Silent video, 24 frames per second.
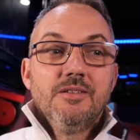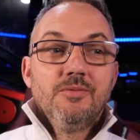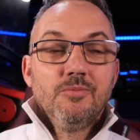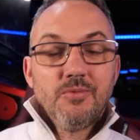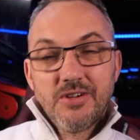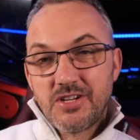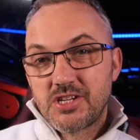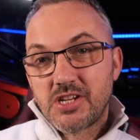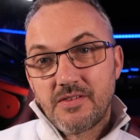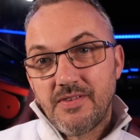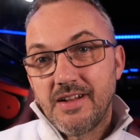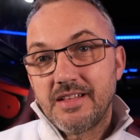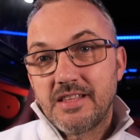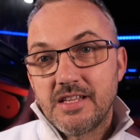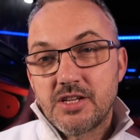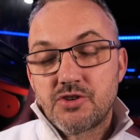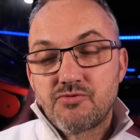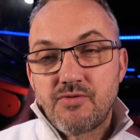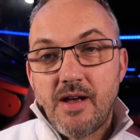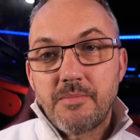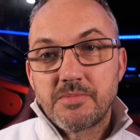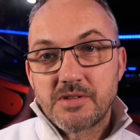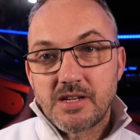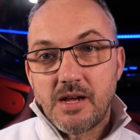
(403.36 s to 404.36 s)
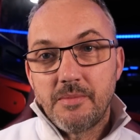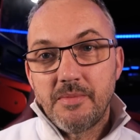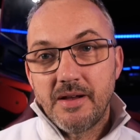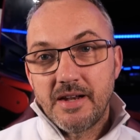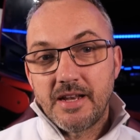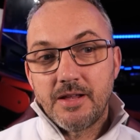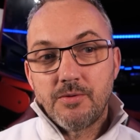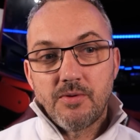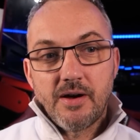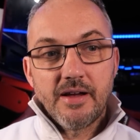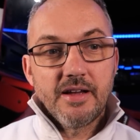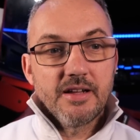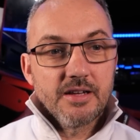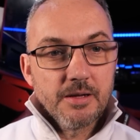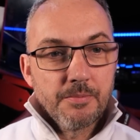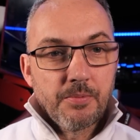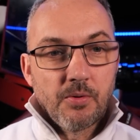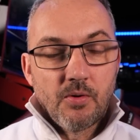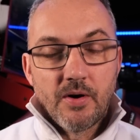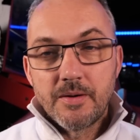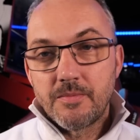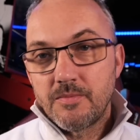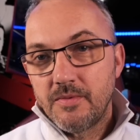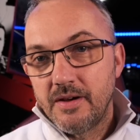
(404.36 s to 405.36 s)
we should have had this wrapped up anyway at the
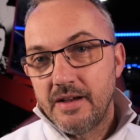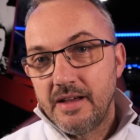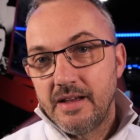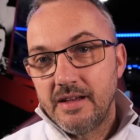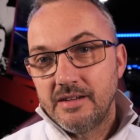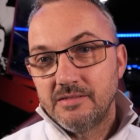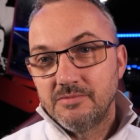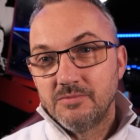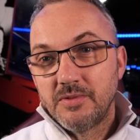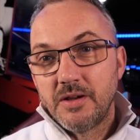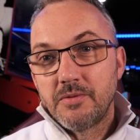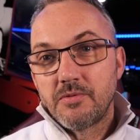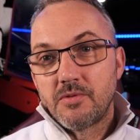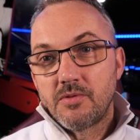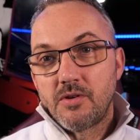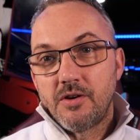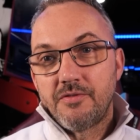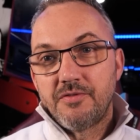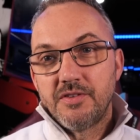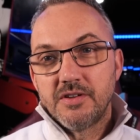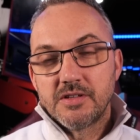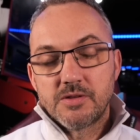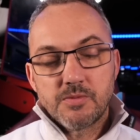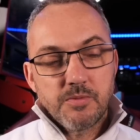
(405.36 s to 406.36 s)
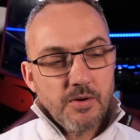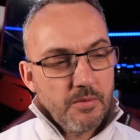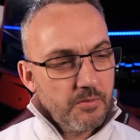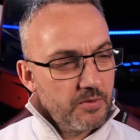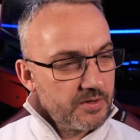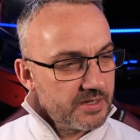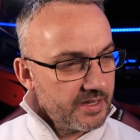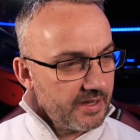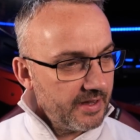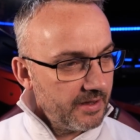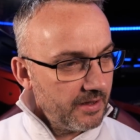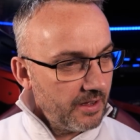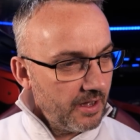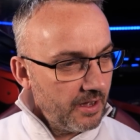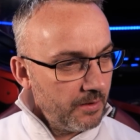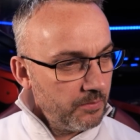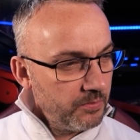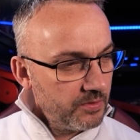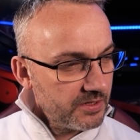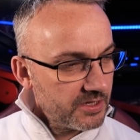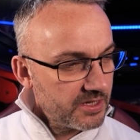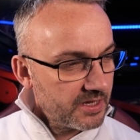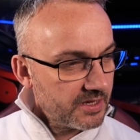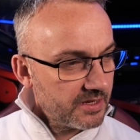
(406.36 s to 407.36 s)
point where we were offered, what was it?
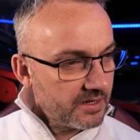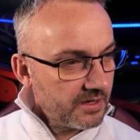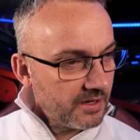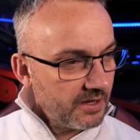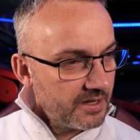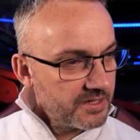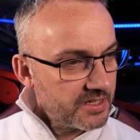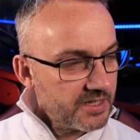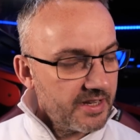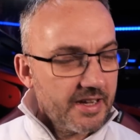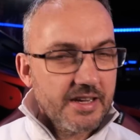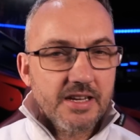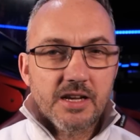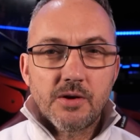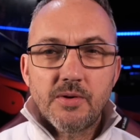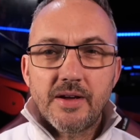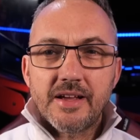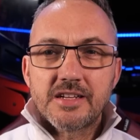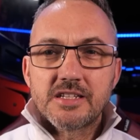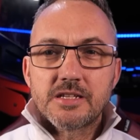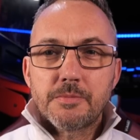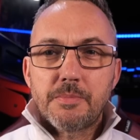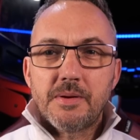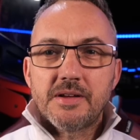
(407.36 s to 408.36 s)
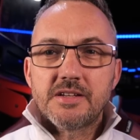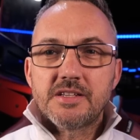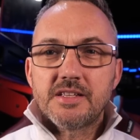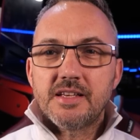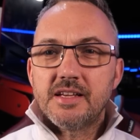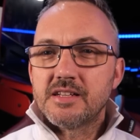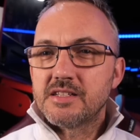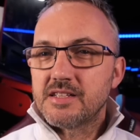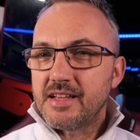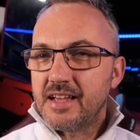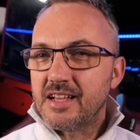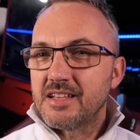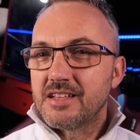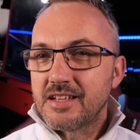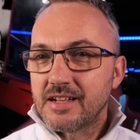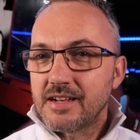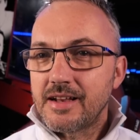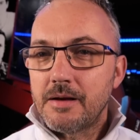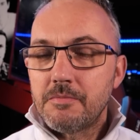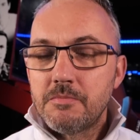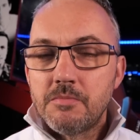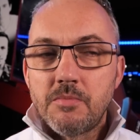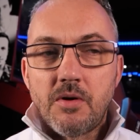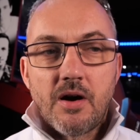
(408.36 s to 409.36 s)
Was it Caicedo Independiente? I think
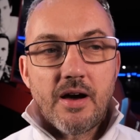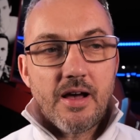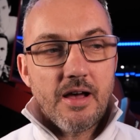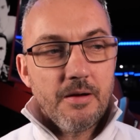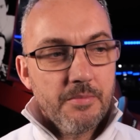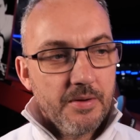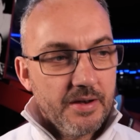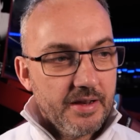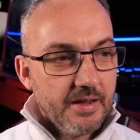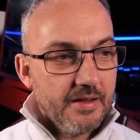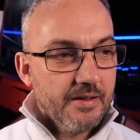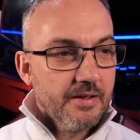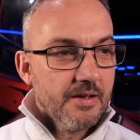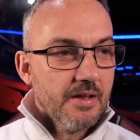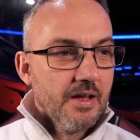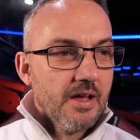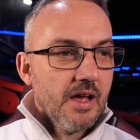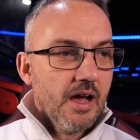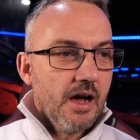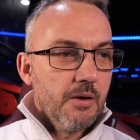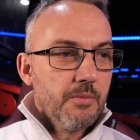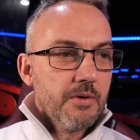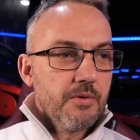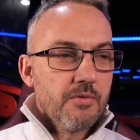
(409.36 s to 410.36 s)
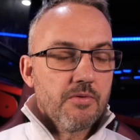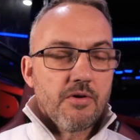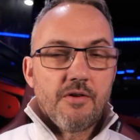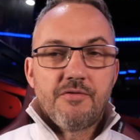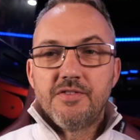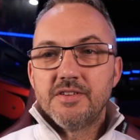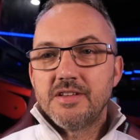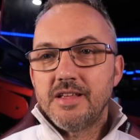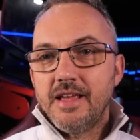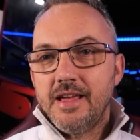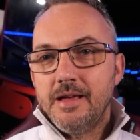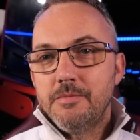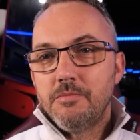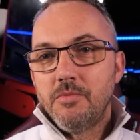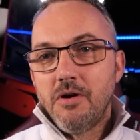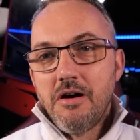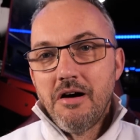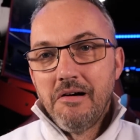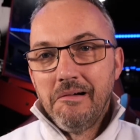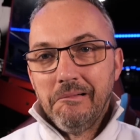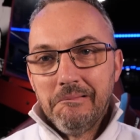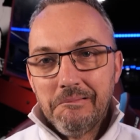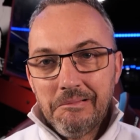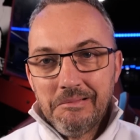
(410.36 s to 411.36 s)
that might have been it. And we were offered him
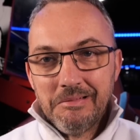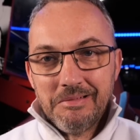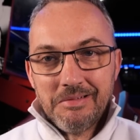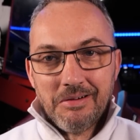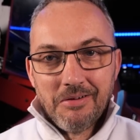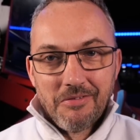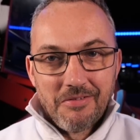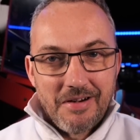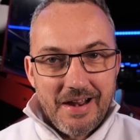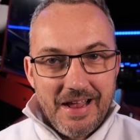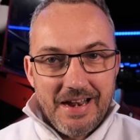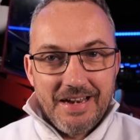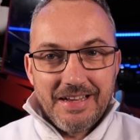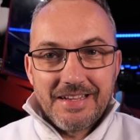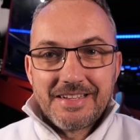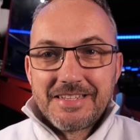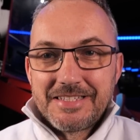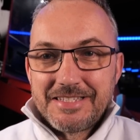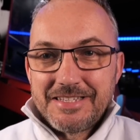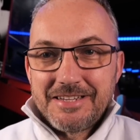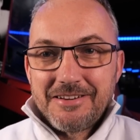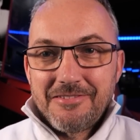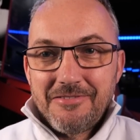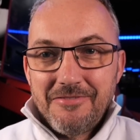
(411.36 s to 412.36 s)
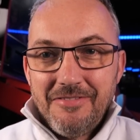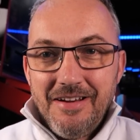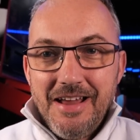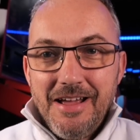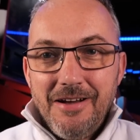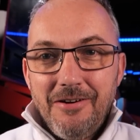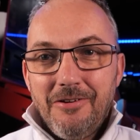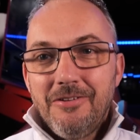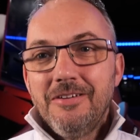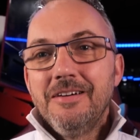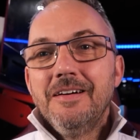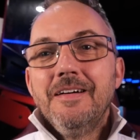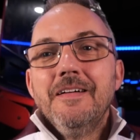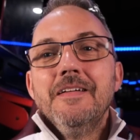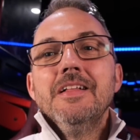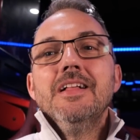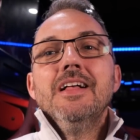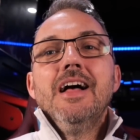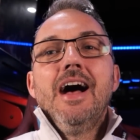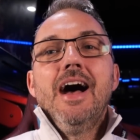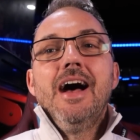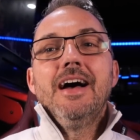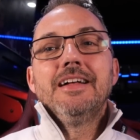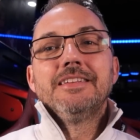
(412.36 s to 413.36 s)
or Alex Crow.
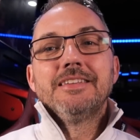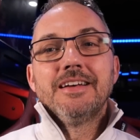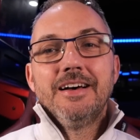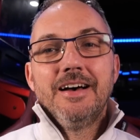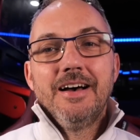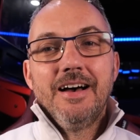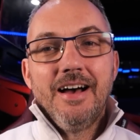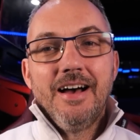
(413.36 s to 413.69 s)
And